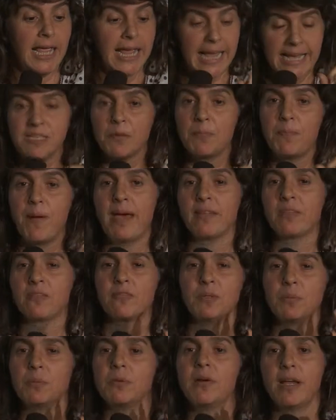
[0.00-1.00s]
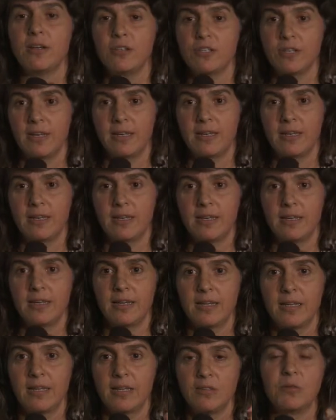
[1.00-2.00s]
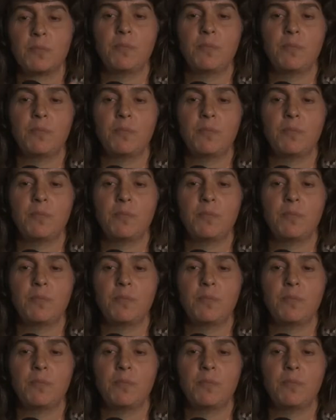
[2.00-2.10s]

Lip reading: is a path of liberation, is